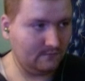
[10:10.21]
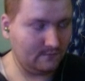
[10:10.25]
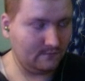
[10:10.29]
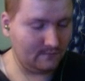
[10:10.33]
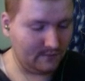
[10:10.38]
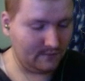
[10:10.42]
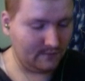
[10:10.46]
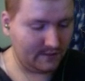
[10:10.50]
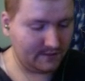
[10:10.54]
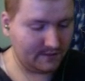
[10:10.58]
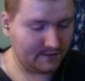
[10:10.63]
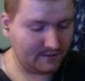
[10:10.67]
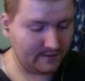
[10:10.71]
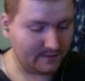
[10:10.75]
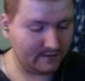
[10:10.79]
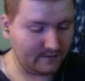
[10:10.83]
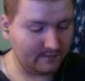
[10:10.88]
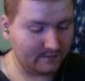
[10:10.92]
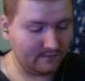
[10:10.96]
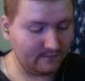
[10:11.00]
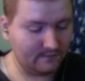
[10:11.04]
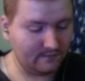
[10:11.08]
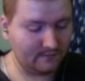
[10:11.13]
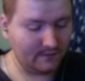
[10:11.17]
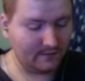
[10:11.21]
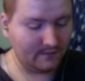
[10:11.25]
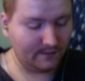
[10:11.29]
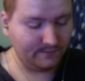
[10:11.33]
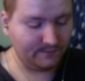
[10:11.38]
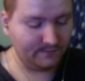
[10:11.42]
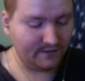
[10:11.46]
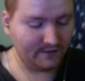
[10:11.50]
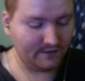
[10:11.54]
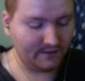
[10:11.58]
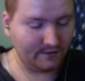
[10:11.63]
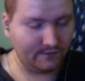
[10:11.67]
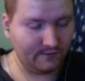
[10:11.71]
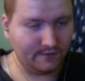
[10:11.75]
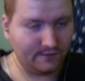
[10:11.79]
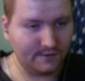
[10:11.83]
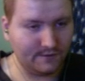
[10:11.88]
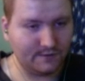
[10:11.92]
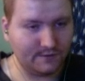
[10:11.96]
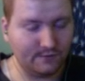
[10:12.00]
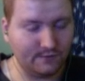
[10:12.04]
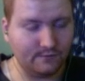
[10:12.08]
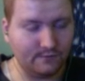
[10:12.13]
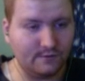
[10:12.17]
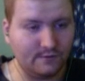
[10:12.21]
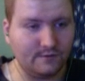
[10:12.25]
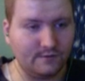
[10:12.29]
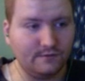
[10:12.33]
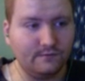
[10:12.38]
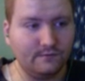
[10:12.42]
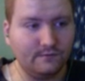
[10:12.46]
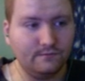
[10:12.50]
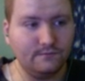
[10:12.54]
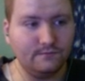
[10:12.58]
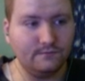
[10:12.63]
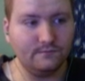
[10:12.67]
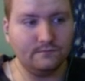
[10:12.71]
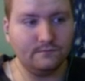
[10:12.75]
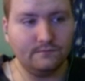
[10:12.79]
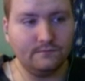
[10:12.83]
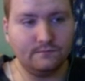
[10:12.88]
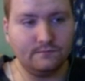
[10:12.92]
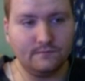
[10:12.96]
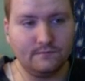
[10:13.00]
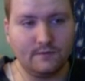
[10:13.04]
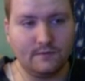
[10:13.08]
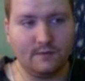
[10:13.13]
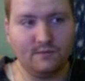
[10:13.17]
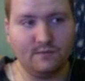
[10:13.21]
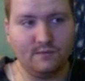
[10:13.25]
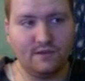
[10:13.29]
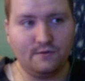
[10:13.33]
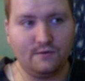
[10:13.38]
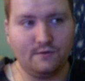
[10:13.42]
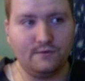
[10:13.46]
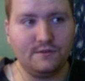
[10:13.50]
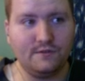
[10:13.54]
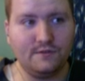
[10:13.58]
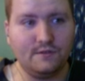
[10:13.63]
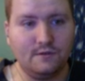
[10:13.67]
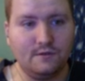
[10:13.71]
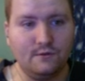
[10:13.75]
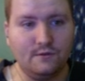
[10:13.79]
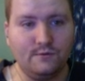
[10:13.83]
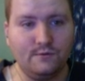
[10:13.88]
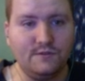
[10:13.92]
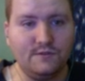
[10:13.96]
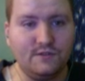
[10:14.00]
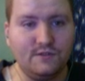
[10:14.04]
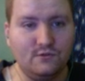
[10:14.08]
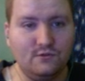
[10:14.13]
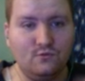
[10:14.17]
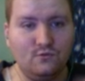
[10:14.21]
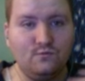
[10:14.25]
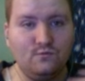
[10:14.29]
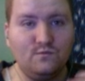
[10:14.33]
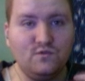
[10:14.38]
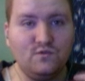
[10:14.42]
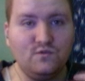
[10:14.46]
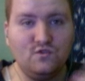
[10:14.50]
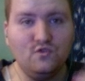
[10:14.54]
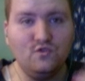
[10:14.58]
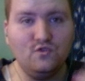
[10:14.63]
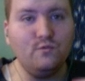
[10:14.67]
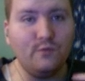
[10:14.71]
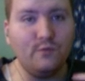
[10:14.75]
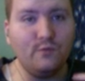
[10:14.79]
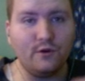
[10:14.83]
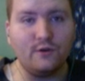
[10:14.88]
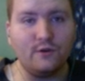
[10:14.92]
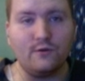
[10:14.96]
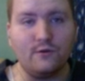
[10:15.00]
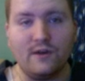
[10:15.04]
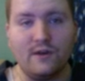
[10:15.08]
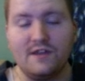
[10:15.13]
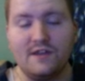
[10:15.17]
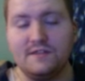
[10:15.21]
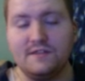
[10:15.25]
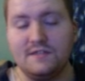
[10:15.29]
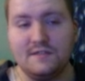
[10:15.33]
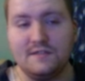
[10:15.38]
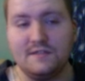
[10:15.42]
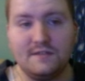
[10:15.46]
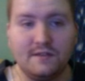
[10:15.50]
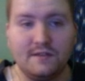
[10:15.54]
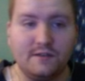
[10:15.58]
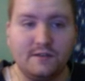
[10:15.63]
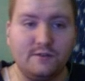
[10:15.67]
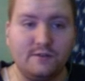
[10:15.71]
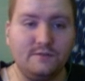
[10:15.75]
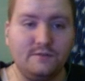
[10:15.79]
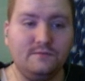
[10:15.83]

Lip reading: but I'm not going to go into super great detail